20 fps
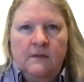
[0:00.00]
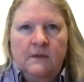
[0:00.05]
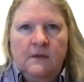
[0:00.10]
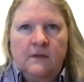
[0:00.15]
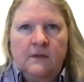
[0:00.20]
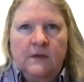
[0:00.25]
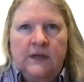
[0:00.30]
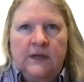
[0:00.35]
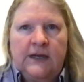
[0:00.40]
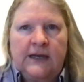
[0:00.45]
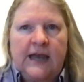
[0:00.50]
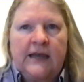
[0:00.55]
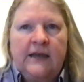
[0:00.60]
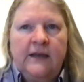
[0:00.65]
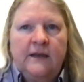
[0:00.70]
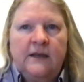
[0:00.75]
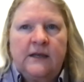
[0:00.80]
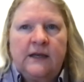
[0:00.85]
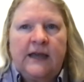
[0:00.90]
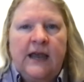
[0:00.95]
the
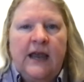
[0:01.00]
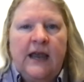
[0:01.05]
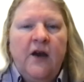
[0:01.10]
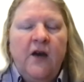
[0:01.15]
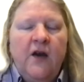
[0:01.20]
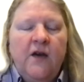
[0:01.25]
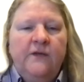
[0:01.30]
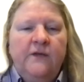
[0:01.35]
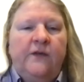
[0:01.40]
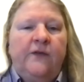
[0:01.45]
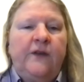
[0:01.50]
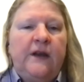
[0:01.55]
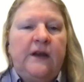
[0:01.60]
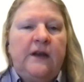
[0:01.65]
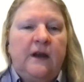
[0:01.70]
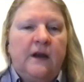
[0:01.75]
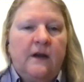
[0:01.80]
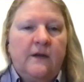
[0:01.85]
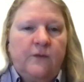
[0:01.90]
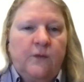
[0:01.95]
care and
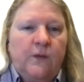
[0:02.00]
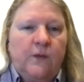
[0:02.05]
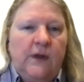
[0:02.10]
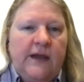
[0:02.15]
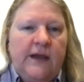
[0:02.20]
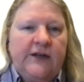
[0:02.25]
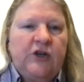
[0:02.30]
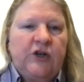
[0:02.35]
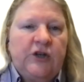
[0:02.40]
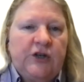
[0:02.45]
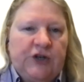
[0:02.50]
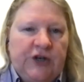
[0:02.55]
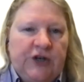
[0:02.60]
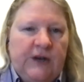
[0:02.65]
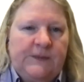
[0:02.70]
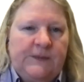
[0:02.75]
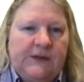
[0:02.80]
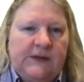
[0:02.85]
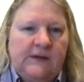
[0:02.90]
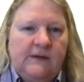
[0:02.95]
feeding of
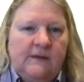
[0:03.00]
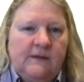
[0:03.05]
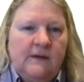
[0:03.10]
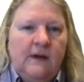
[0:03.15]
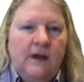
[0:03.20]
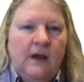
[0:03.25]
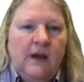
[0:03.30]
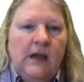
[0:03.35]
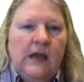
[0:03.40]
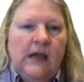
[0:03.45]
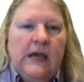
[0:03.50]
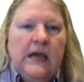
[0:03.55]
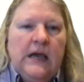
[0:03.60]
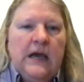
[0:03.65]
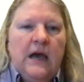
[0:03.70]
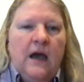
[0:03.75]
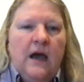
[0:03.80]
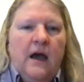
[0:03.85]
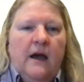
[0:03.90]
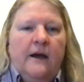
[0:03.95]
relationships.
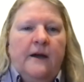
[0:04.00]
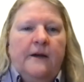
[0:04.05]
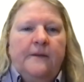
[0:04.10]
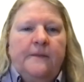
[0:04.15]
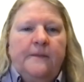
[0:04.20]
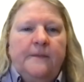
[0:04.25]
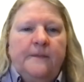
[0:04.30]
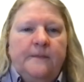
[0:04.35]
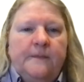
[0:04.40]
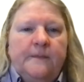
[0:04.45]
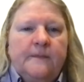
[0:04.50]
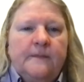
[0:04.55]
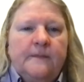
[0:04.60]
Even